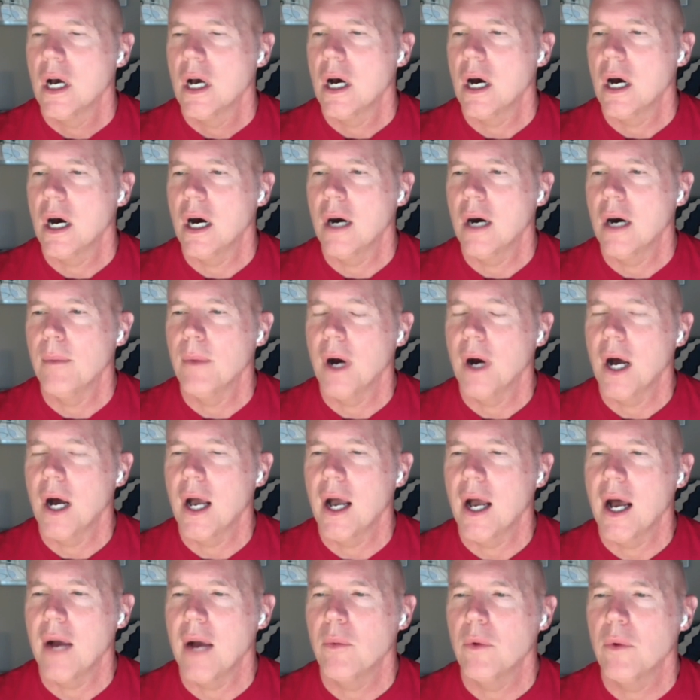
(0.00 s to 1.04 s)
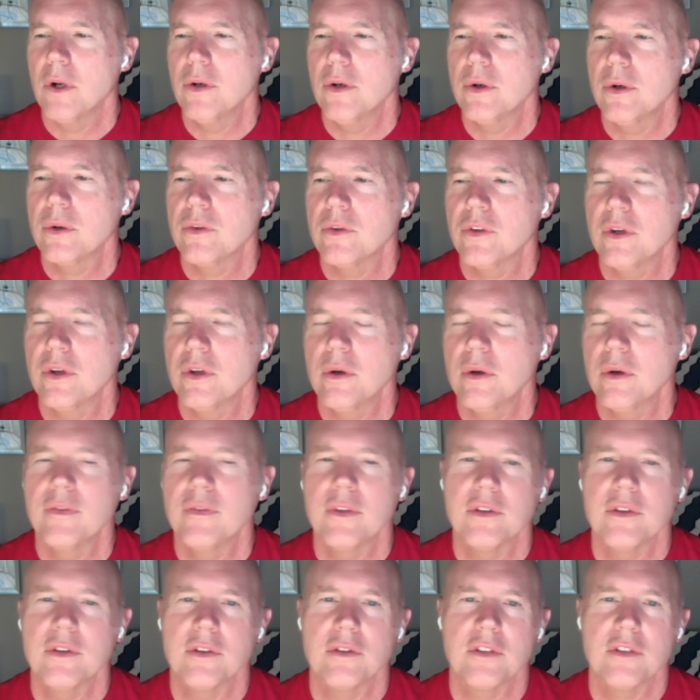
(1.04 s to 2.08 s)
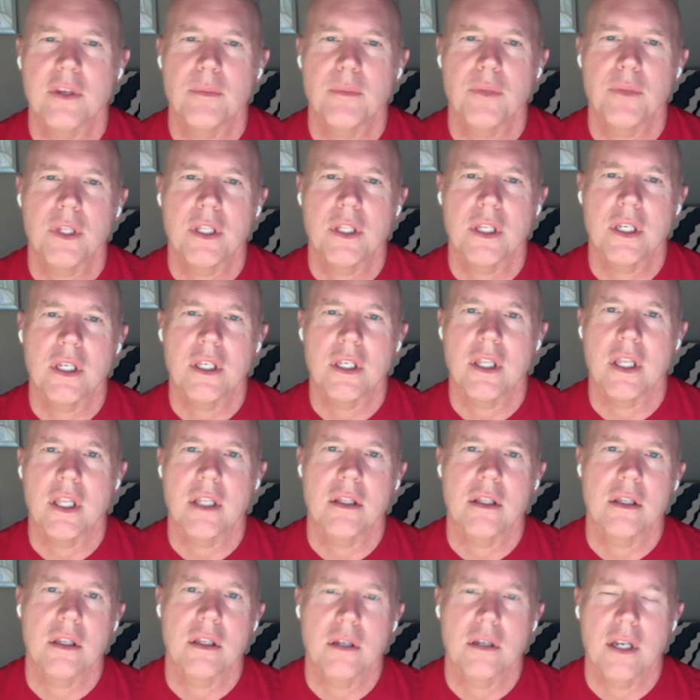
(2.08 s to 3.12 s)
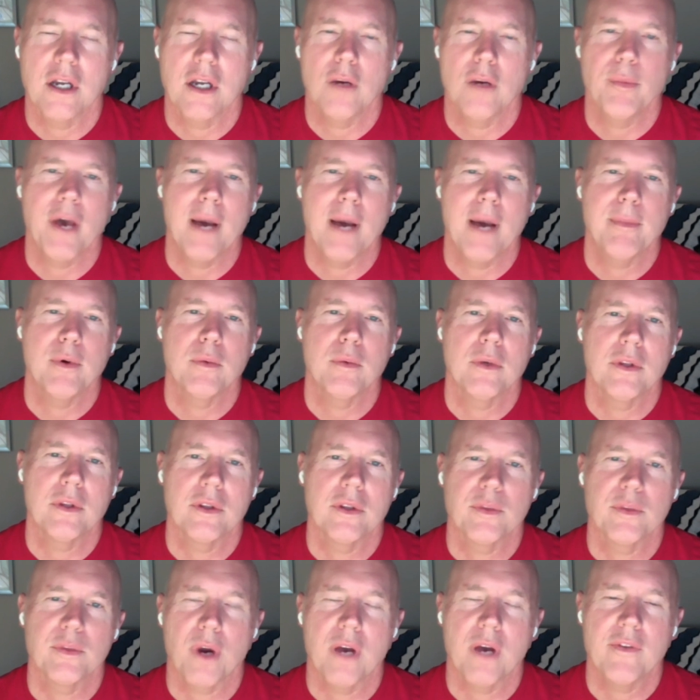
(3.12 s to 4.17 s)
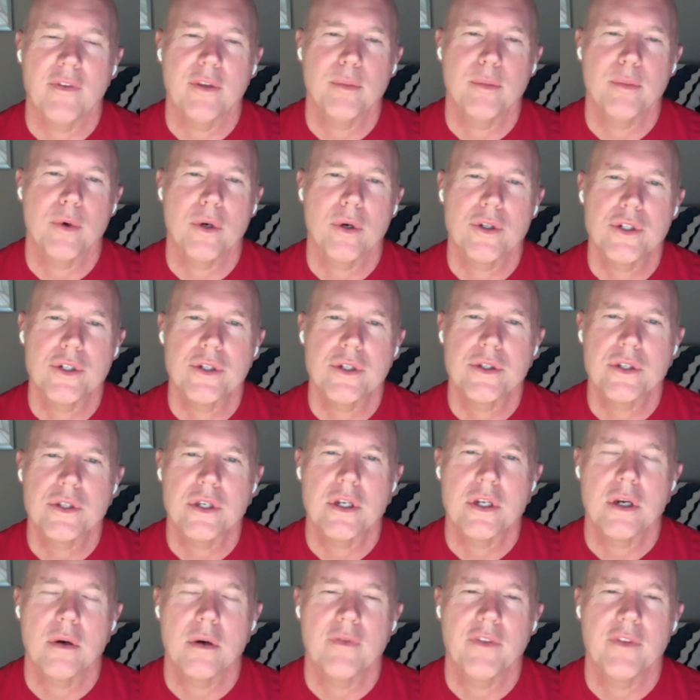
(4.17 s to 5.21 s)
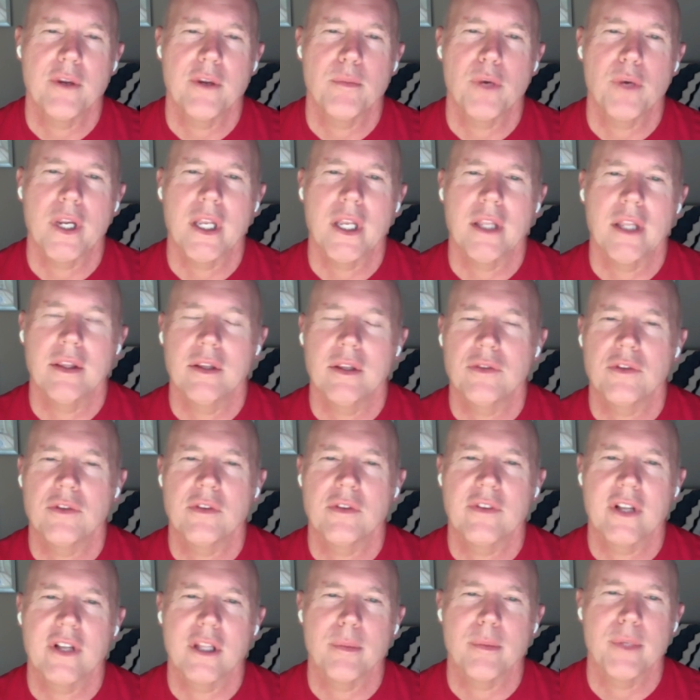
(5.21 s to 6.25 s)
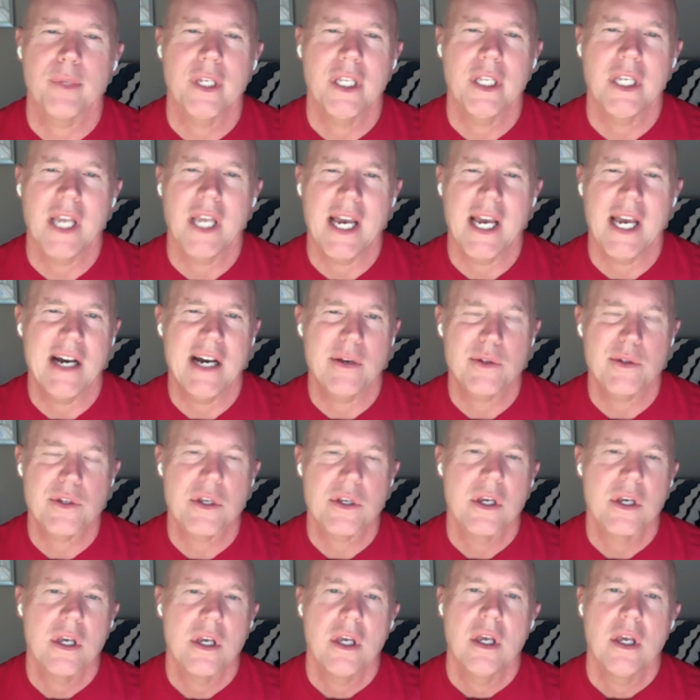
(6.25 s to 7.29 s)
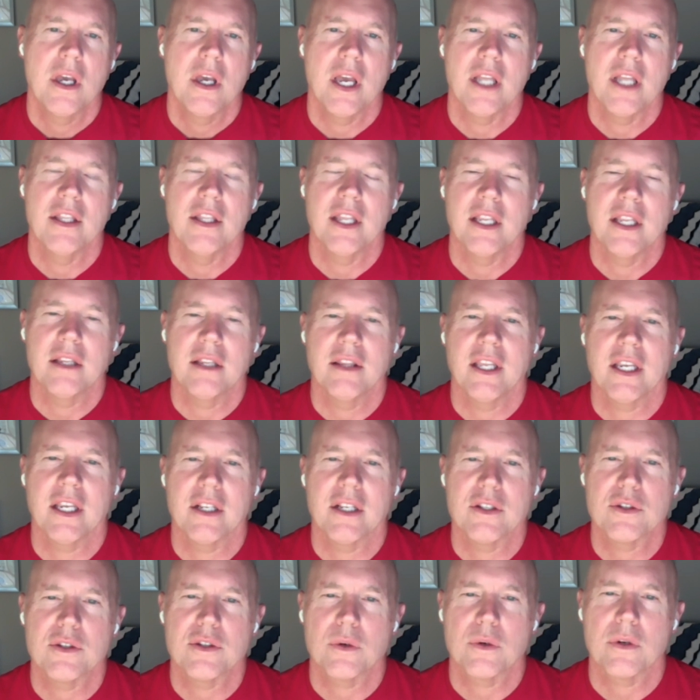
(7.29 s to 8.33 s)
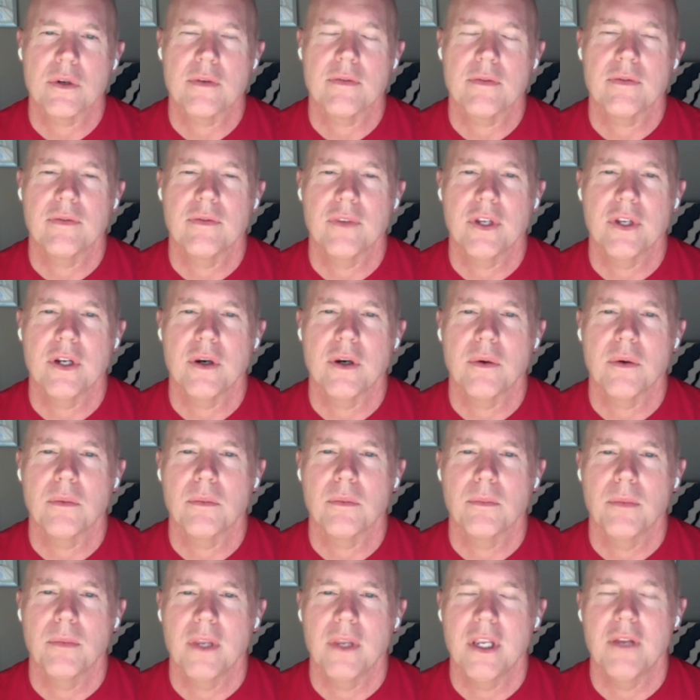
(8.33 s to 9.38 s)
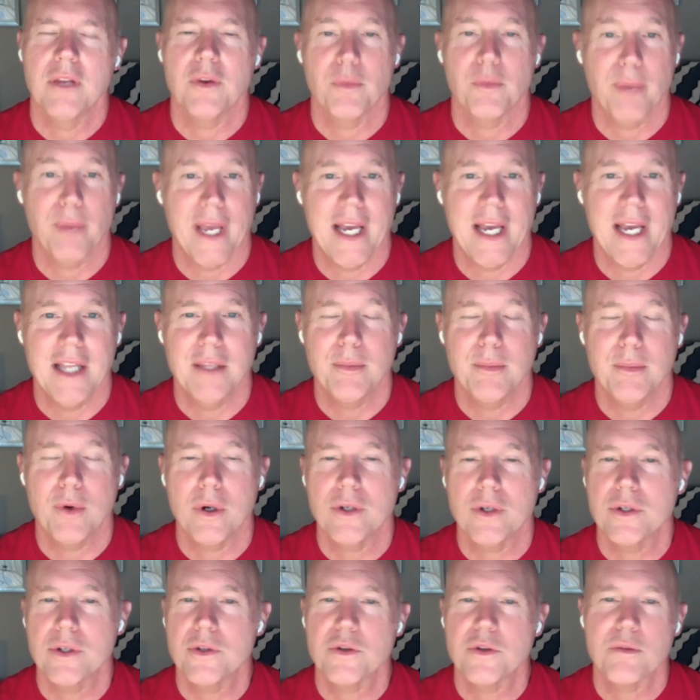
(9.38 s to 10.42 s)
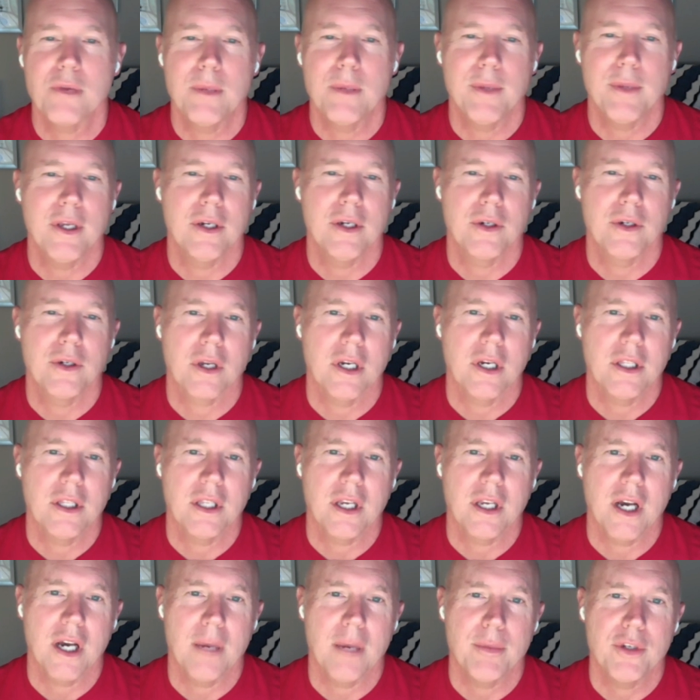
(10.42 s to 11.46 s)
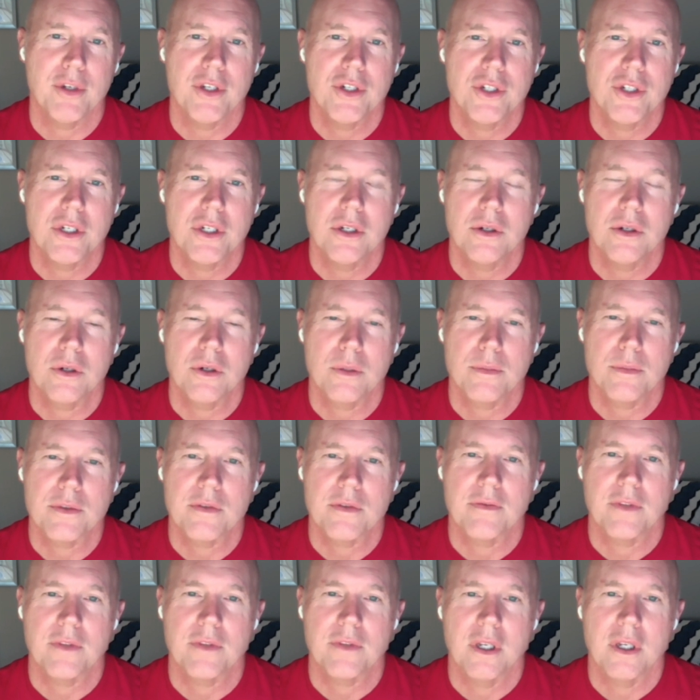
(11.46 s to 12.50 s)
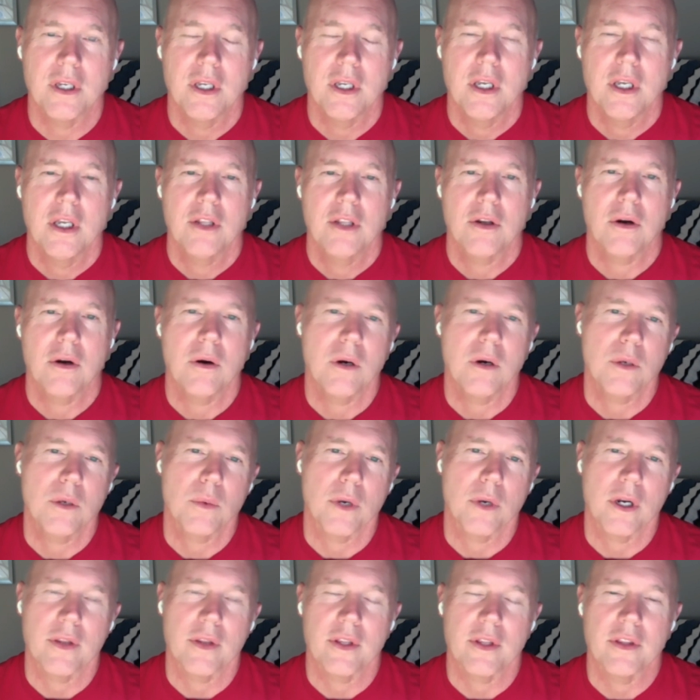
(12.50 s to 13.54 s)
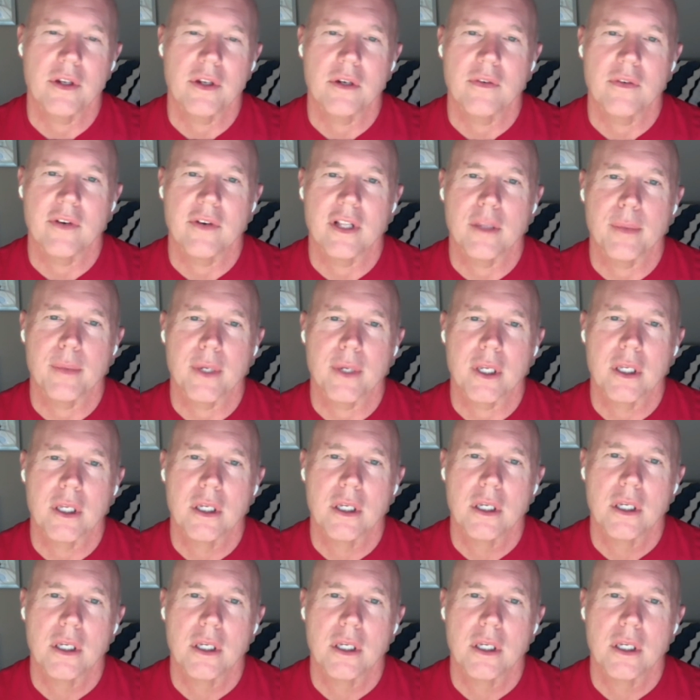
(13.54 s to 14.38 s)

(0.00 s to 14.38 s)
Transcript: I wonder too if this is something that could help Apple with its profit margins. If they're bringing this development in-house, and they can sort of either pad the margins or maybe undercut the competition in terms of the hardware that they're developing.